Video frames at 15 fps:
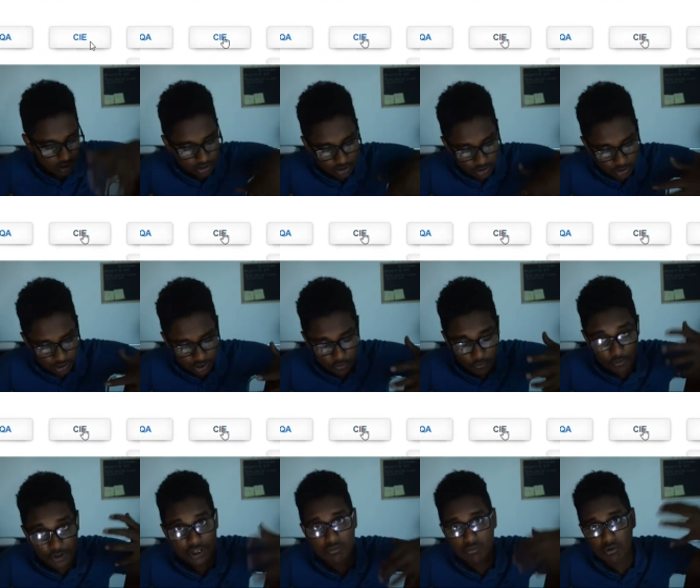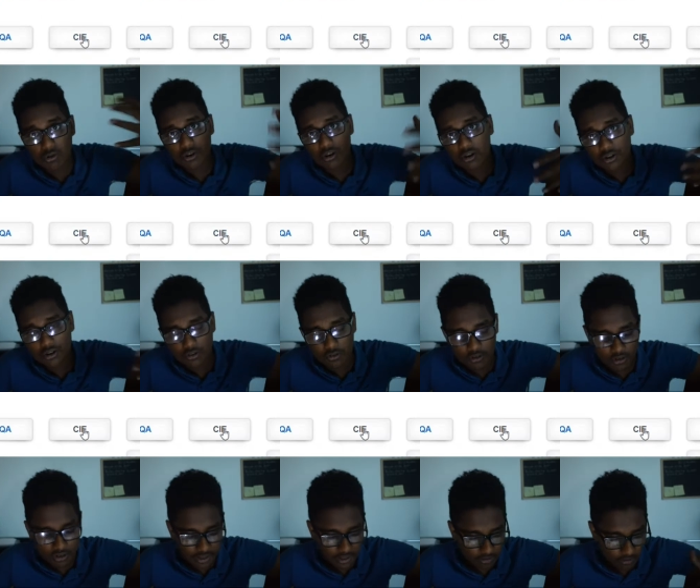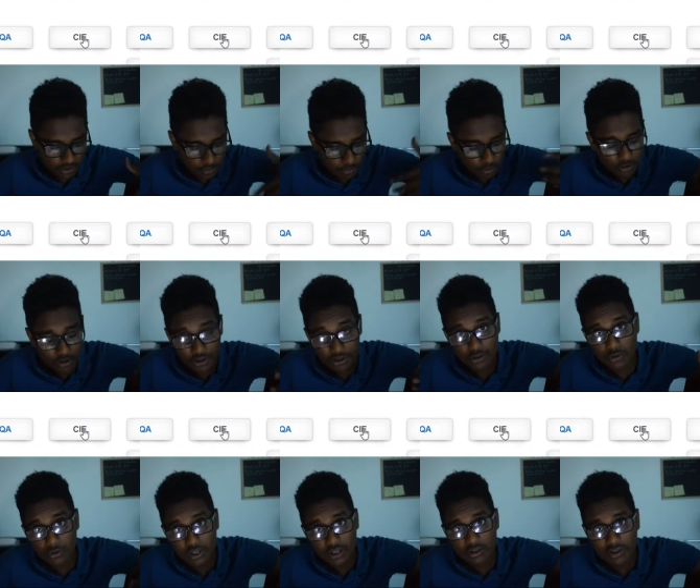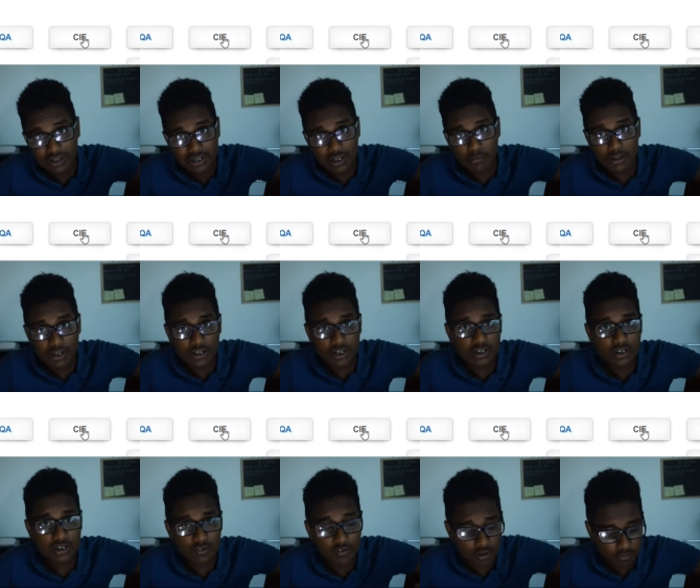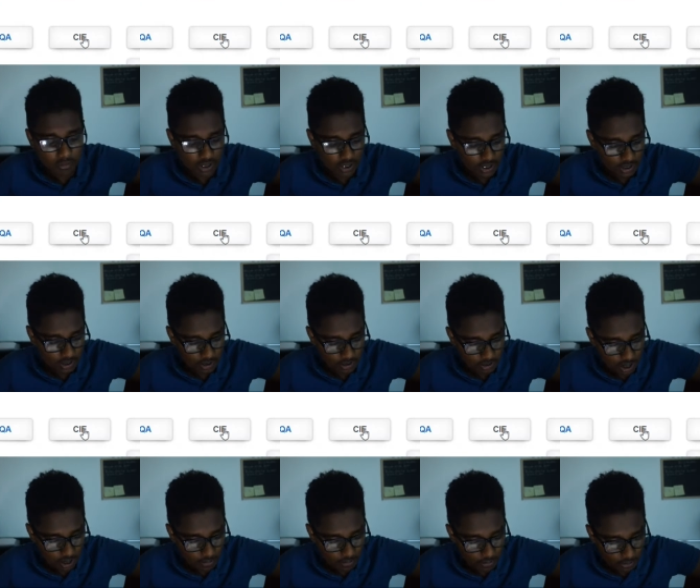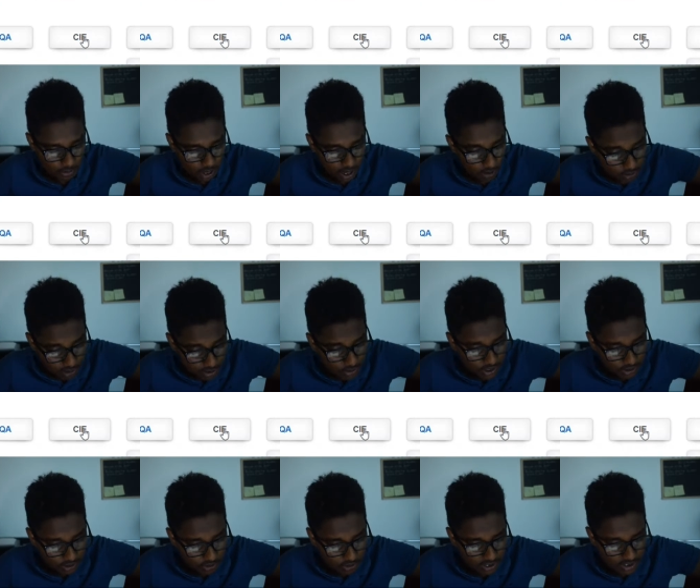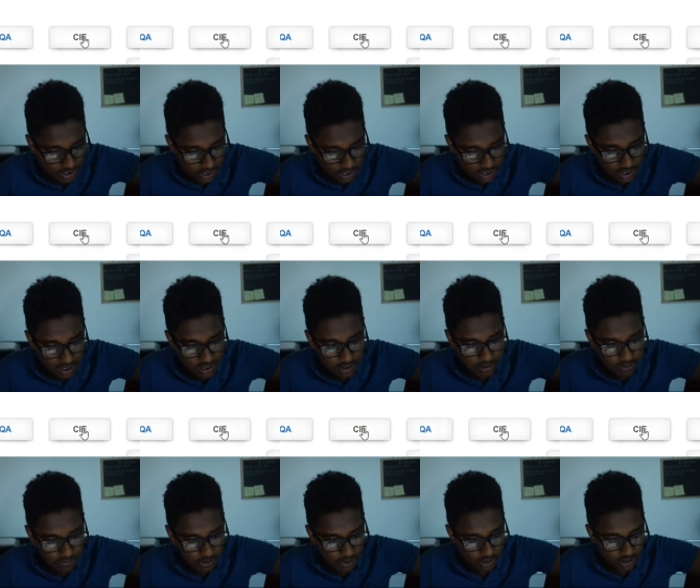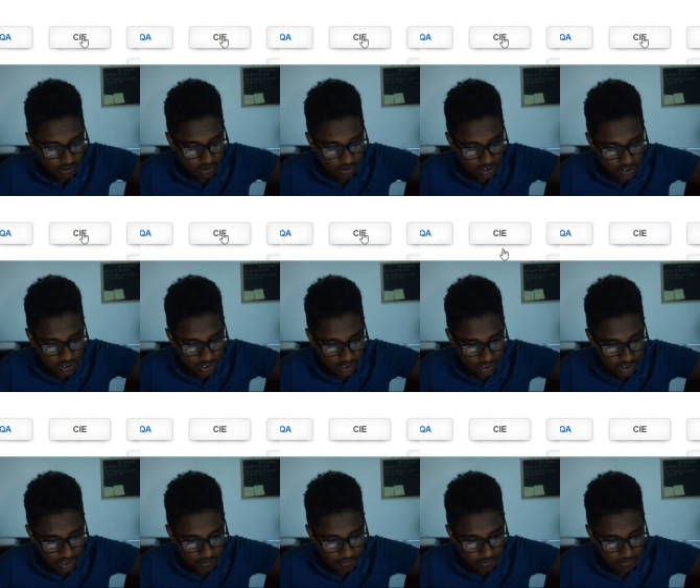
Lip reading: choose which board are you doing your examinations from. So I was doing it on CIE. So if I click on CIE,